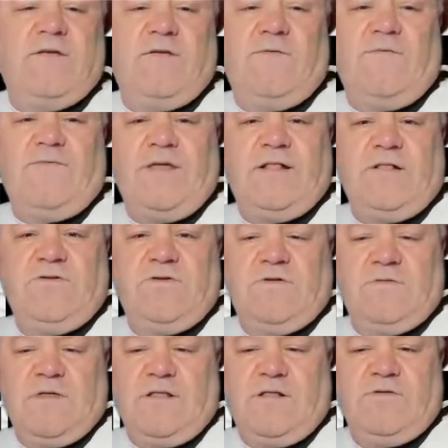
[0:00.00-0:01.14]
Hopefully
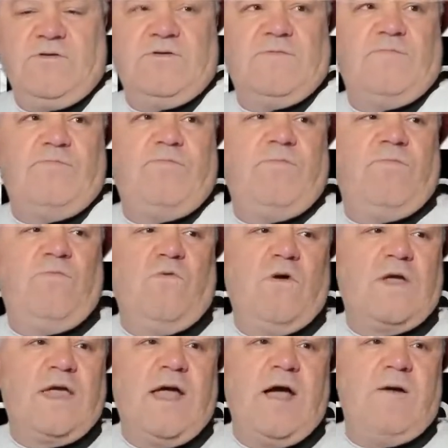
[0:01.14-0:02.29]
it'll just
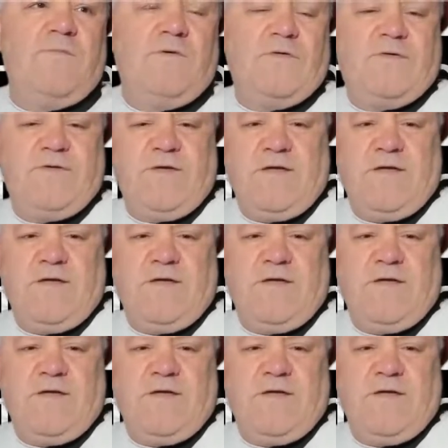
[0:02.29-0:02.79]
work out. But